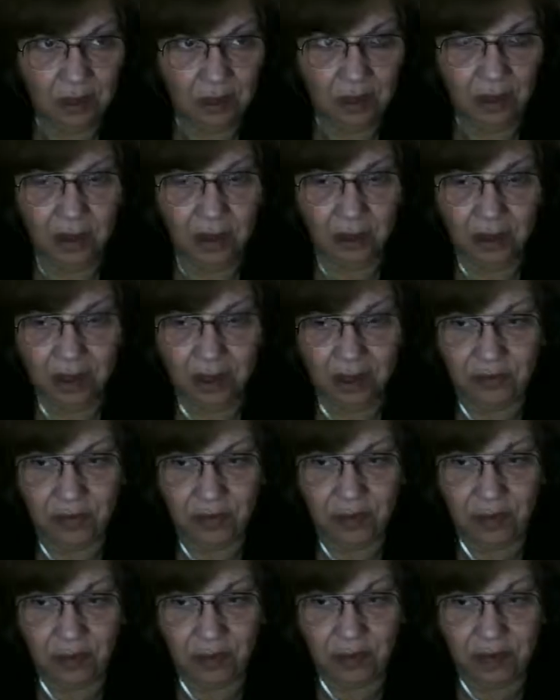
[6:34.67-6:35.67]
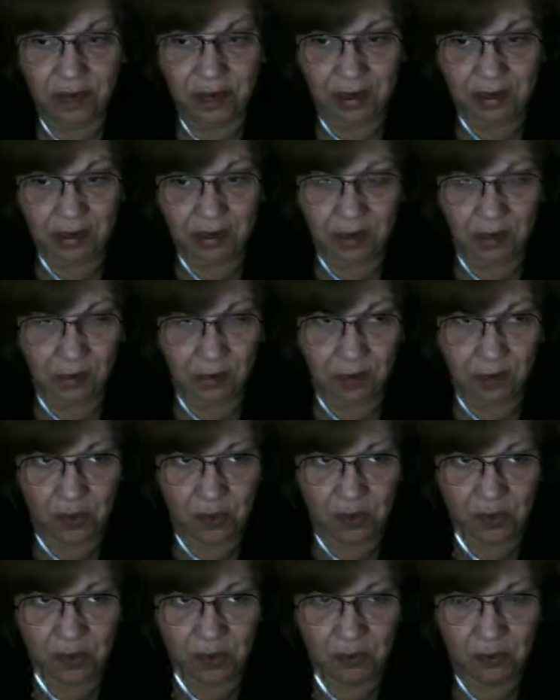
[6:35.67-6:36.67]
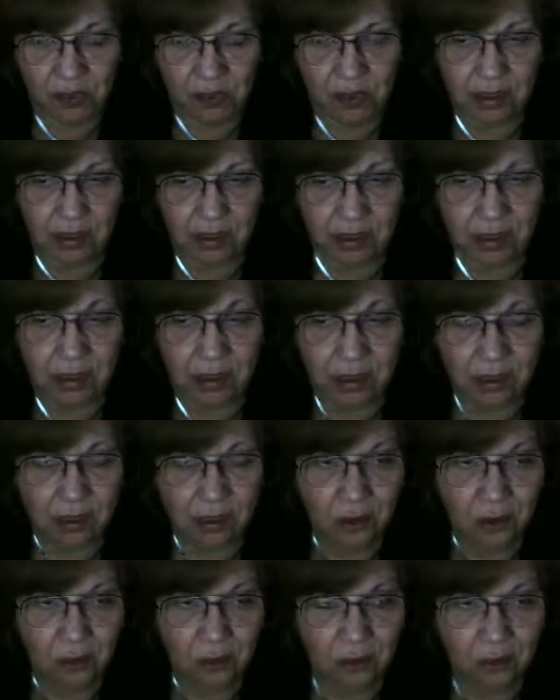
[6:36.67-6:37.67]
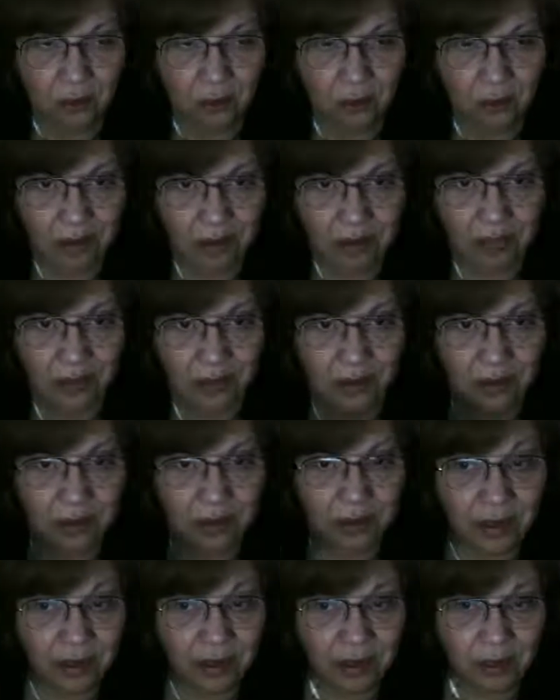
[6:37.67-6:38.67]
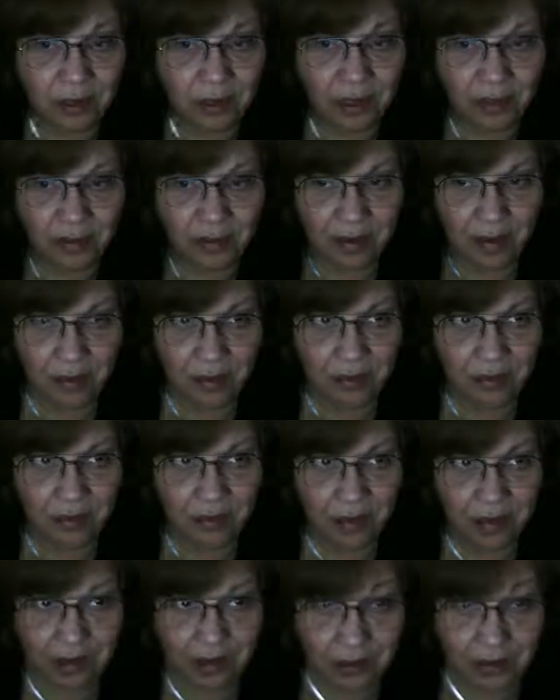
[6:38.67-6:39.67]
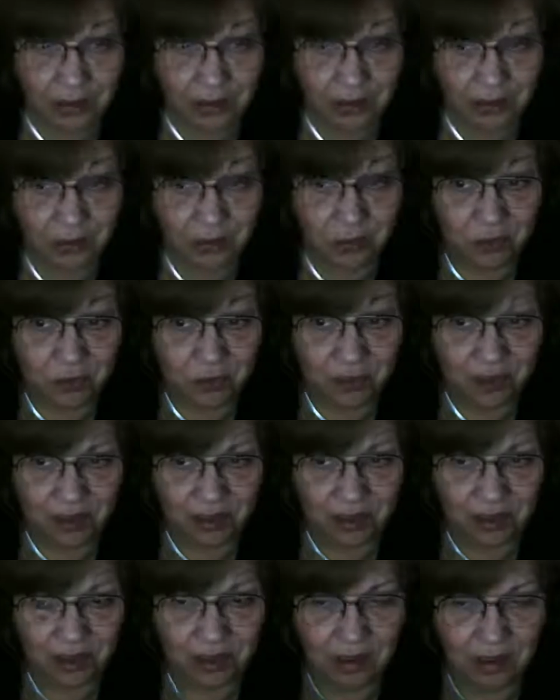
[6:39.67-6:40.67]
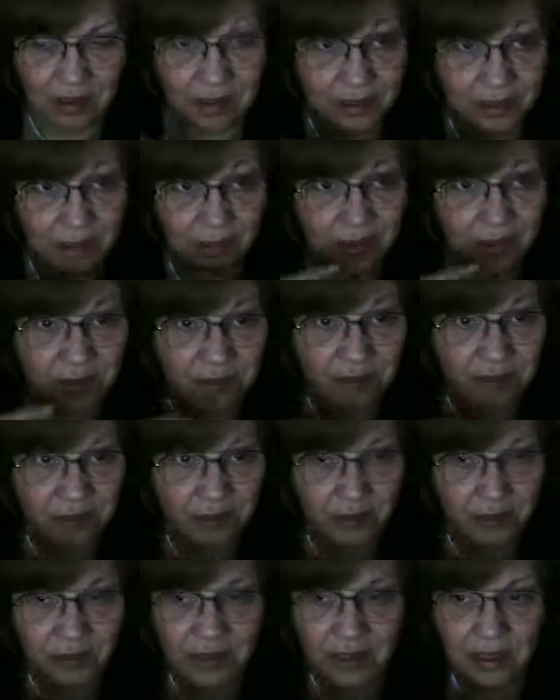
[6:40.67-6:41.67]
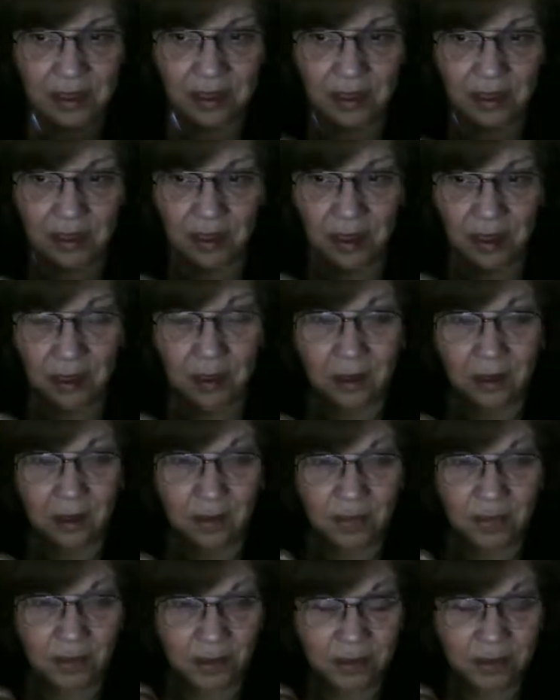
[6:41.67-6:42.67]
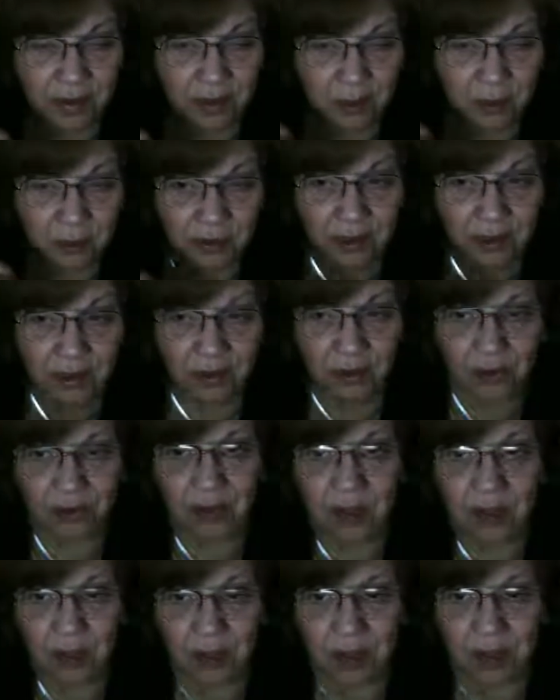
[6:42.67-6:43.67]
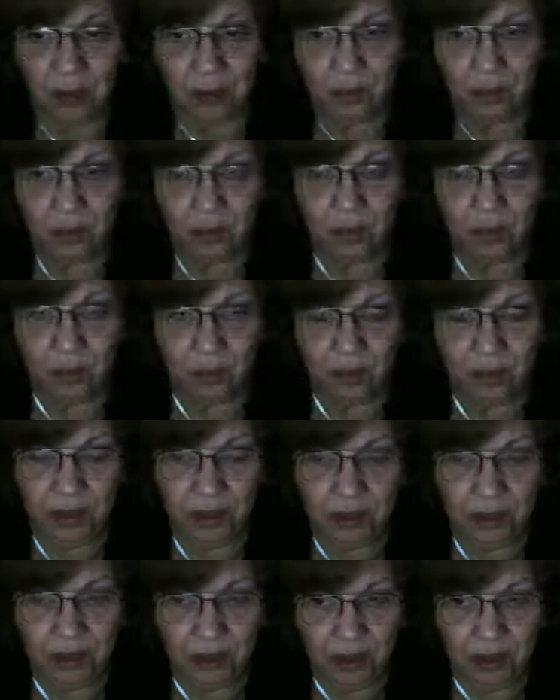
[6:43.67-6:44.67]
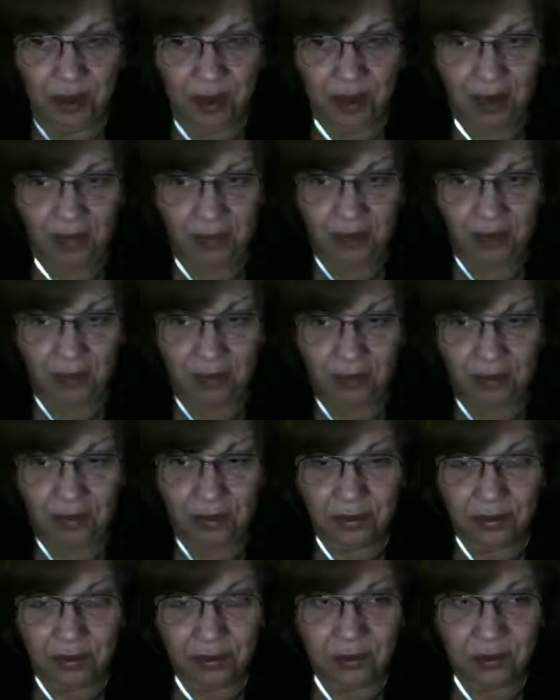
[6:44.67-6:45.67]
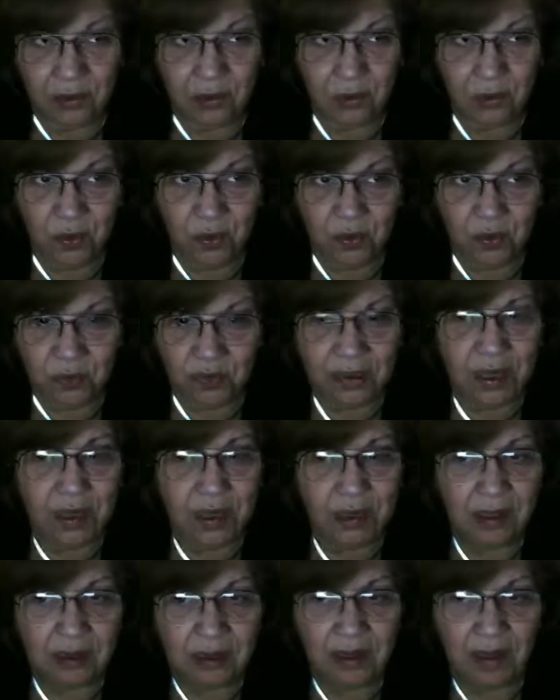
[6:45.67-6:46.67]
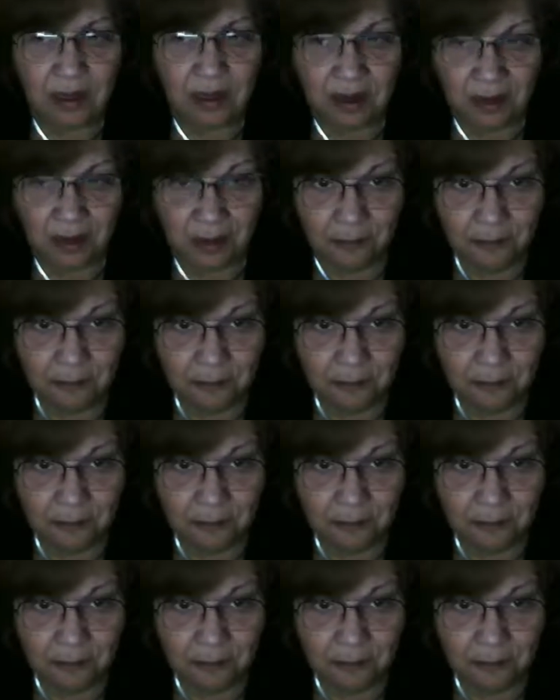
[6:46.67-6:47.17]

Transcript: okay, then let me ask you a question, because in the 90-minute nap I got this morning, because I haven't slept, the name Peter came up. Would Peter have anything to do with Dan, Kay?